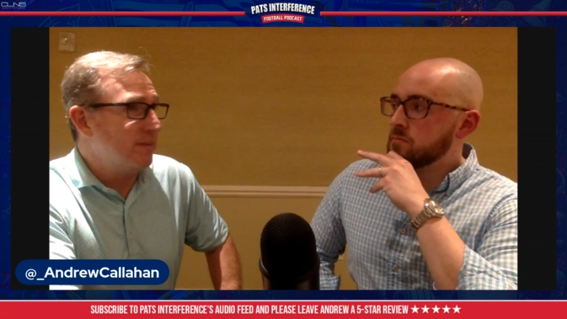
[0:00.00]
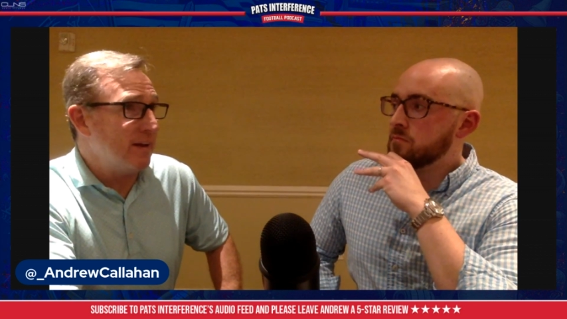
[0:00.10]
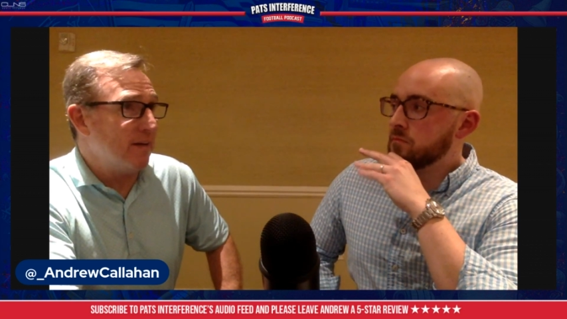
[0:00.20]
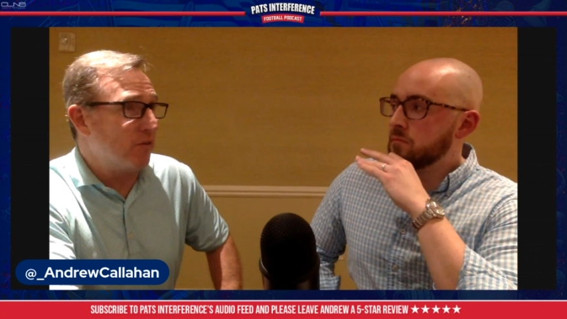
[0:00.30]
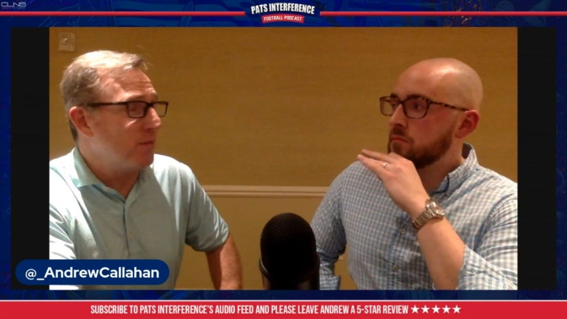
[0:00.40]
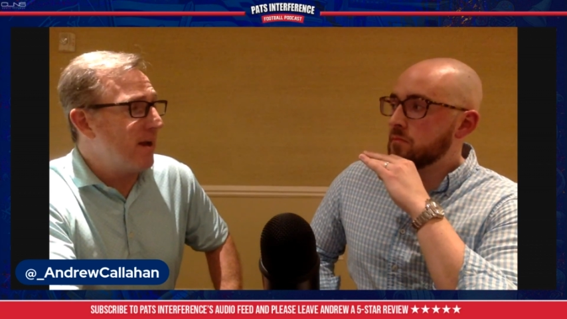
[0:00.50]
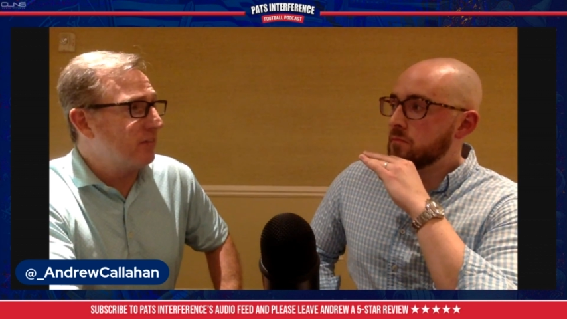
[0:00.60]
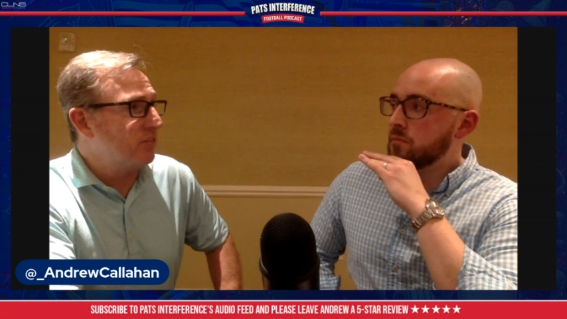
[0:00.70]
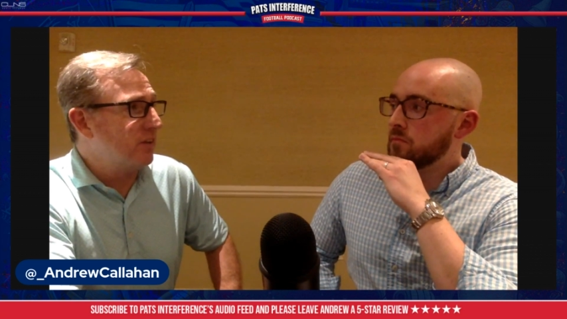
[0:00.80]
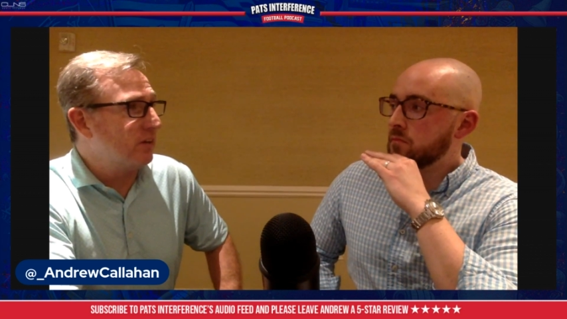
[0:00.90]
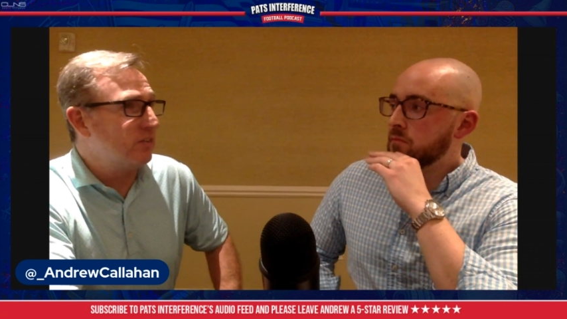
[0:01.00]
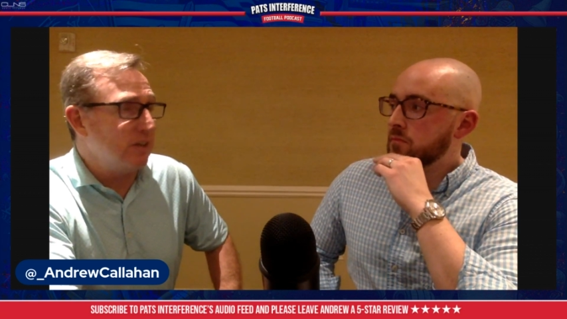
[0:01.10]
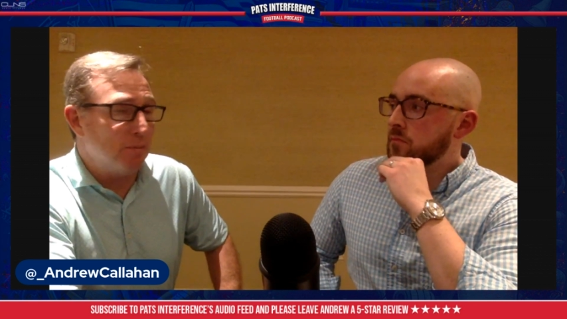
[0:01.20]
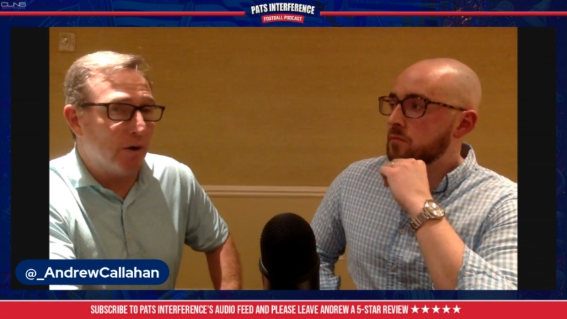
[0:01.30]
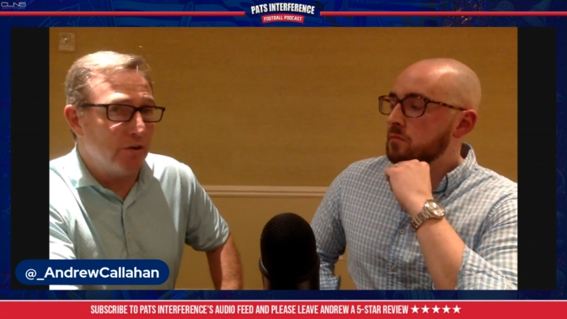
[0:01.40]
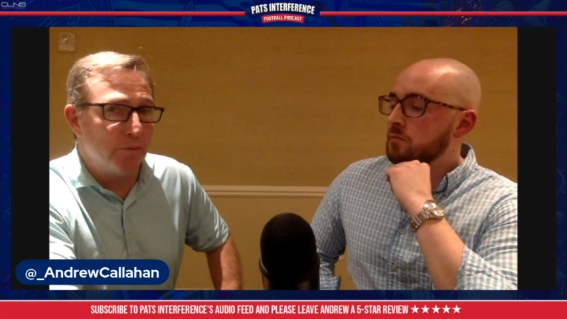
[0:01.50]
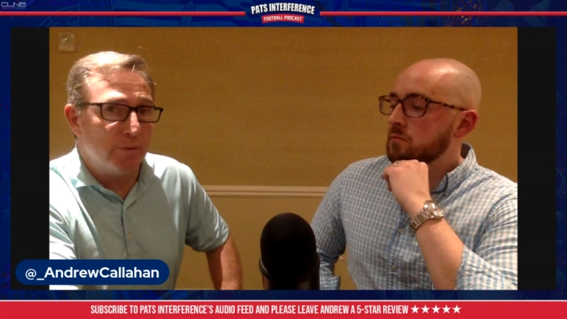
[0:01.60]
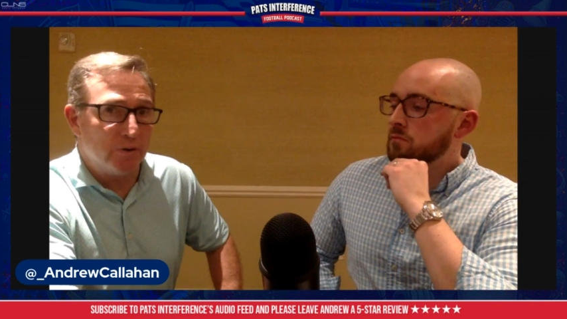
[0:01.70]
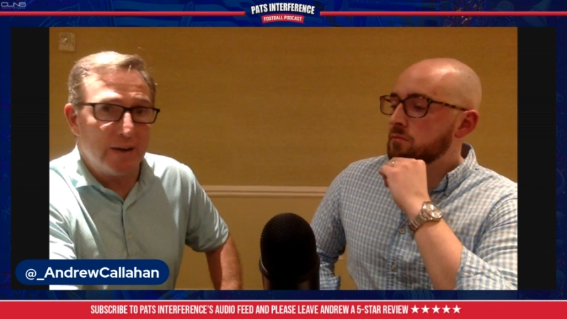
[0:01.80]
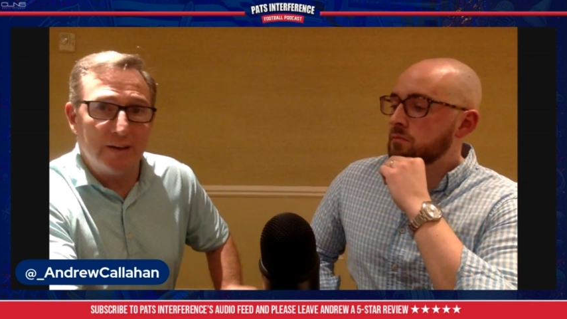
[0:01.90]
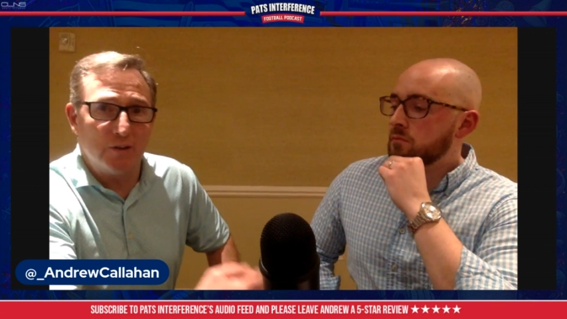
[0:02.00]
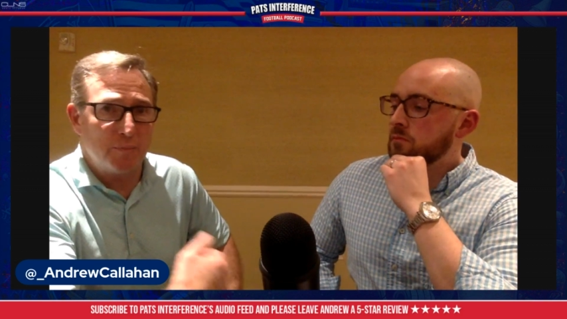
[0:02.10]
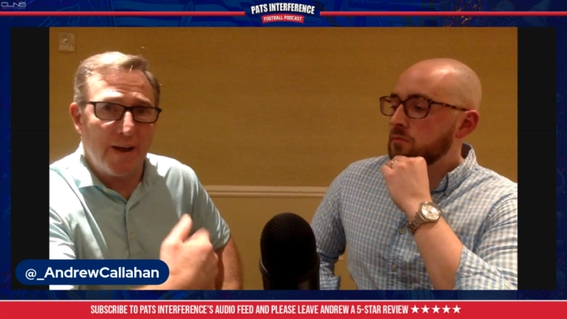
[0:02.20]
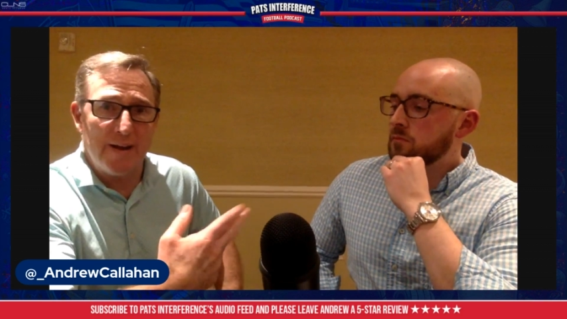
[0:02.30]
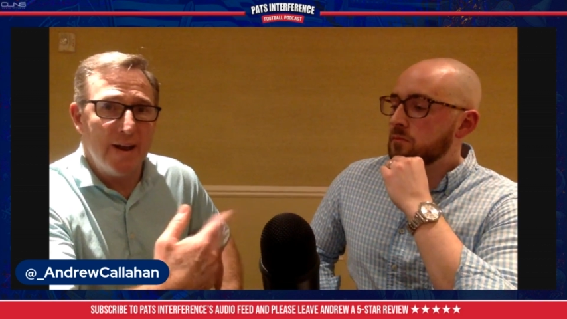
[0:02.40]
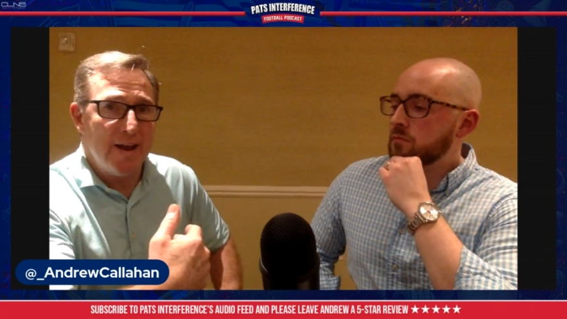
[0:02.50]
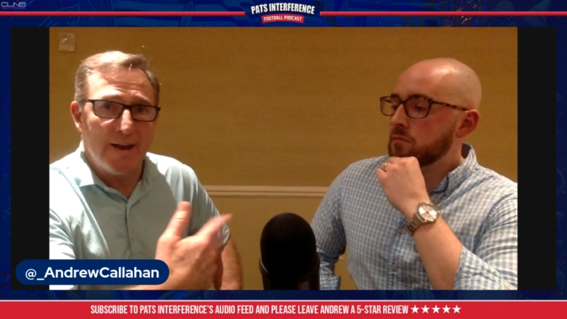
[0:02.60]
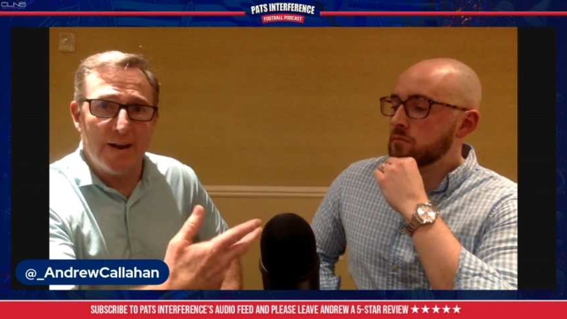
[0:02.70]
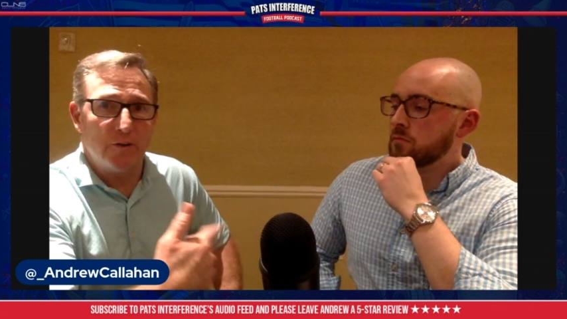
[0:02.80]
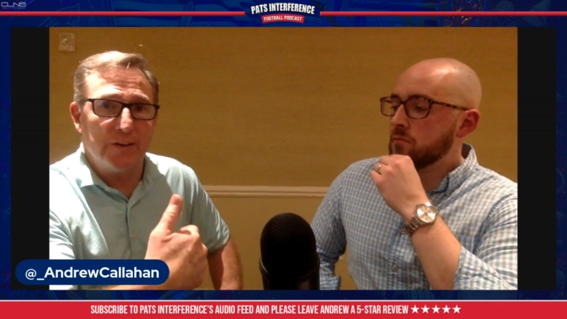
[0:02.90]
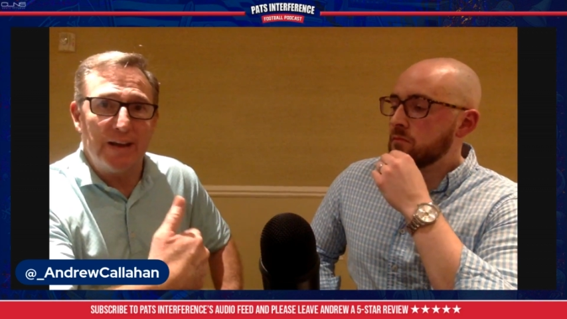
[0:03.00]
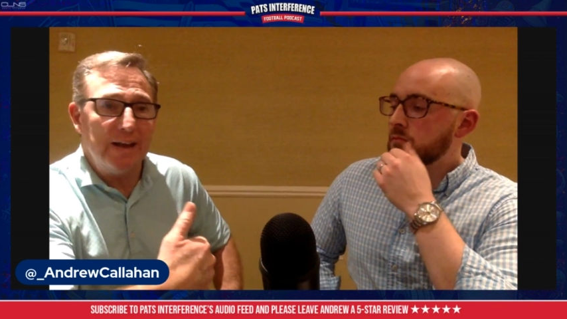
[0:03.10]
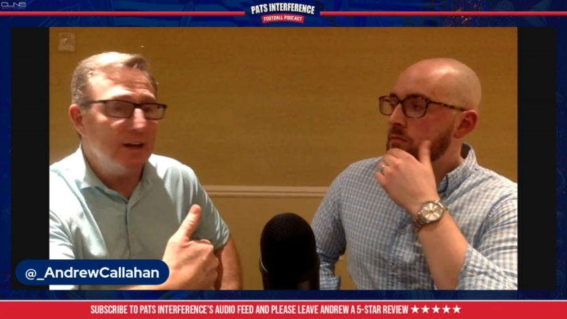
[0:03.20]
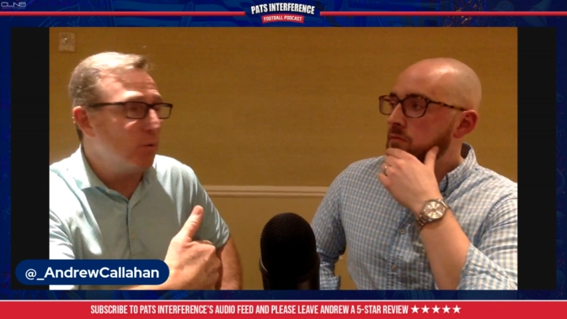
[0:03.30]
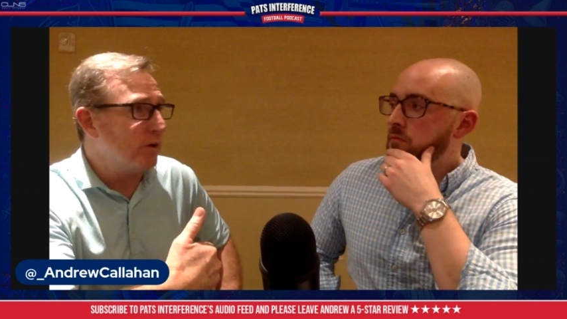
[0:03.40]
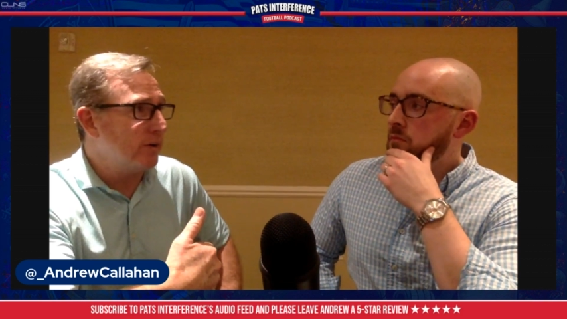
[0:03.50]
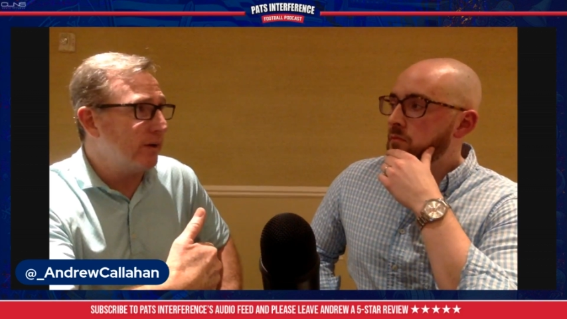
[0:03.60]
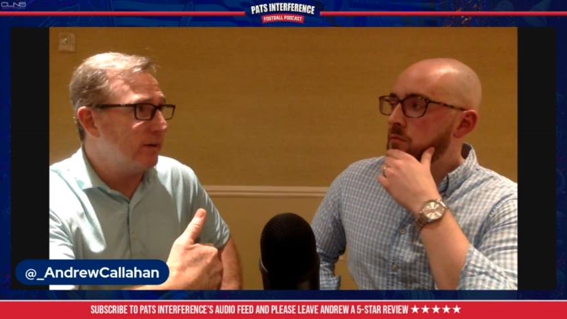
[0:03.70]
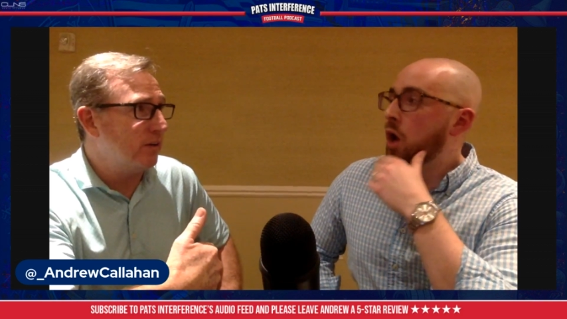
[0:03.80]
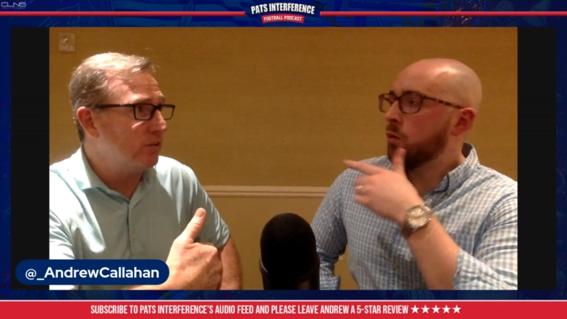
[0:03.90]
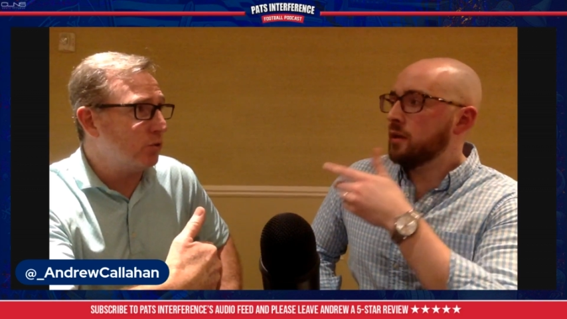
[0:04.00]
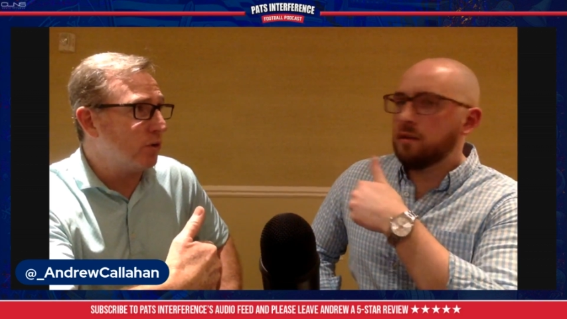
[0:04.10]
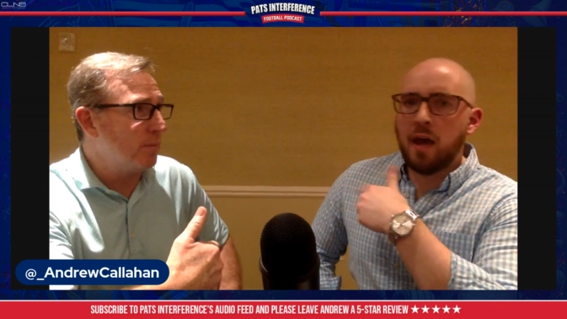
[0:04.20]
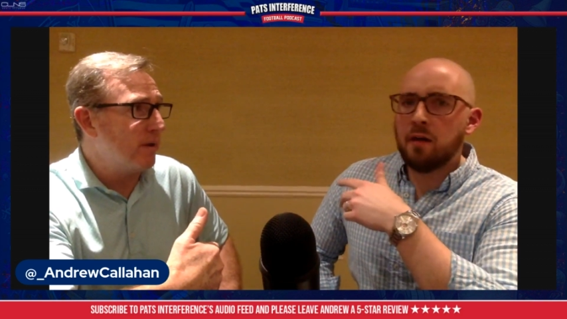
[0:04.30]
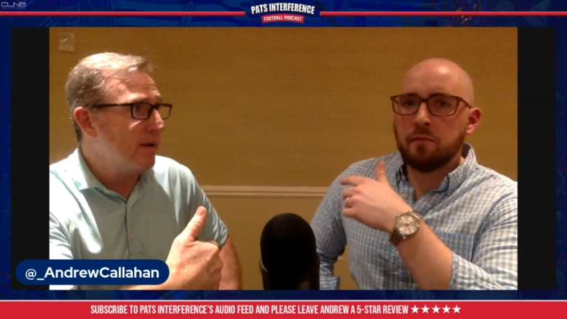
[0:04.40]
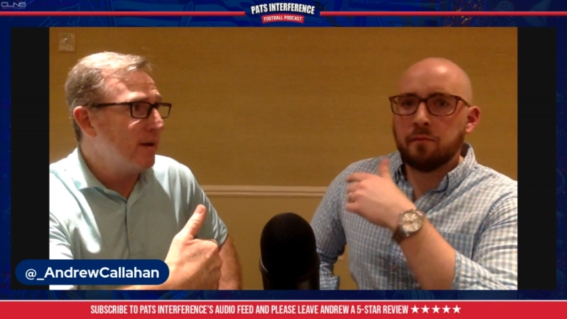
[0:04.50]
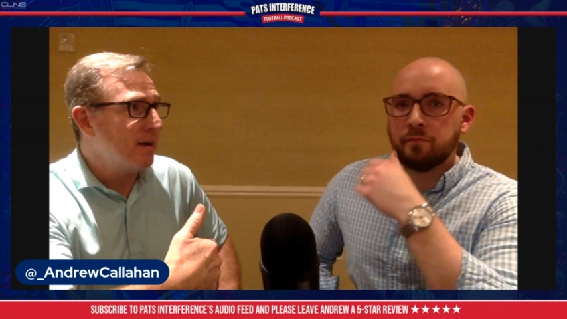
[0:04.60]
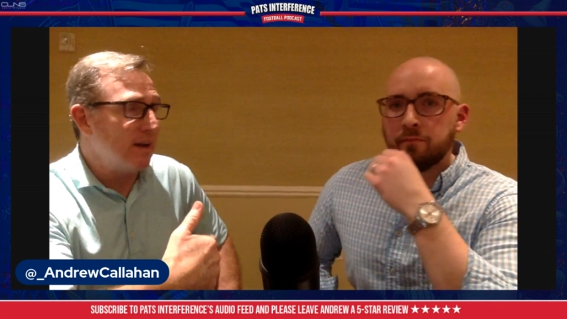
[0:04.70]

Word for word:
Speaker 1: They never imagined their team under Bill getting this bad. And I don't think anyone did. No, we did not.